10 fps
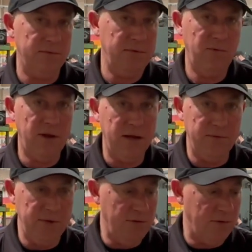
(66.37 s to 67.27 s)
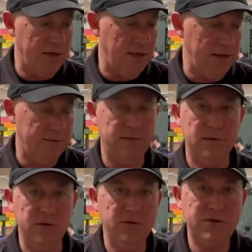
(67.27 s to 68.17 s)
we don't want to
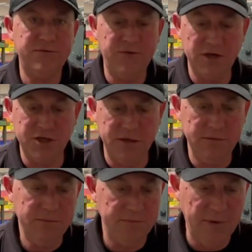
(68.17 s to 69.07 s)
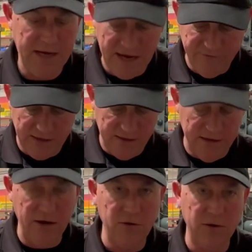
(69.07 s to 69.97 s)
lose friction by having a
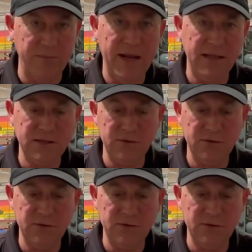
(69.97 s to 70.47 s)
narrower band,